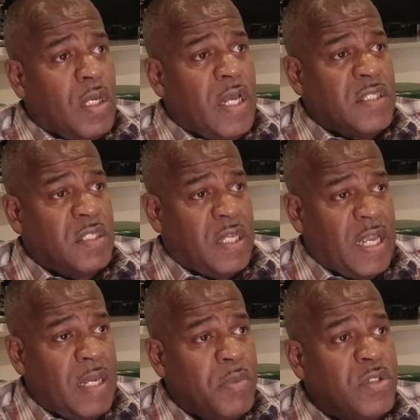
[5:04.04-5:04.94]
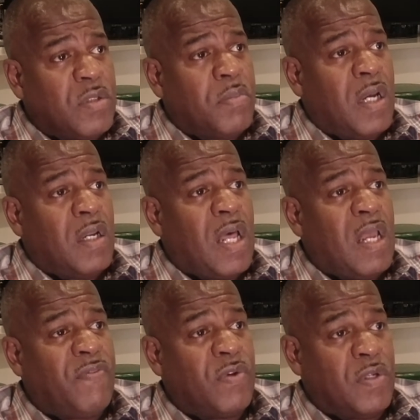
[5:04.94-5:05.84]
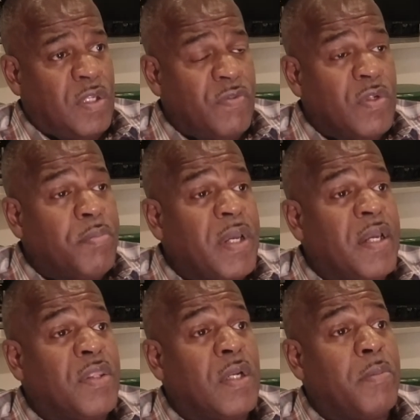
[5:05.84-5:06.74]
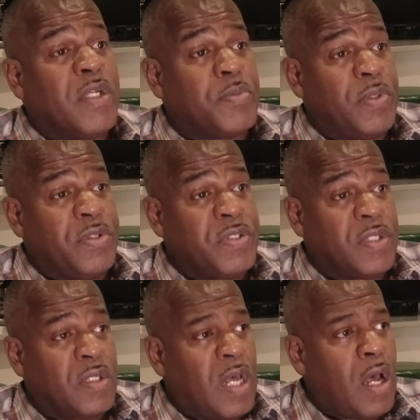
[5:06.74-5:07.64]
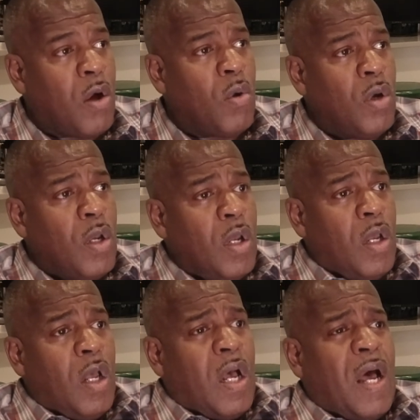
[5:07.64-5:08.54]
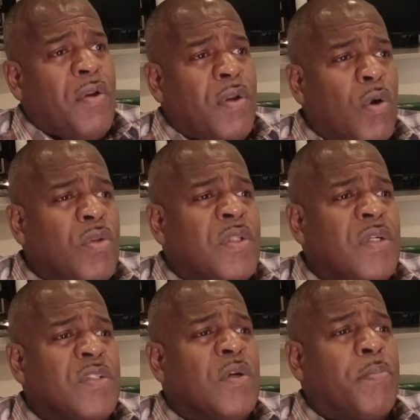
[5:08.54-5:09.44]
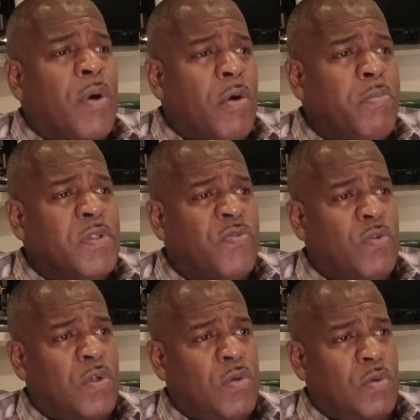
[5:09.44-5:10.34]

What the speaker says: has came into my life, and even the pain that I'm experiencing now, I know that there's a purpose for it,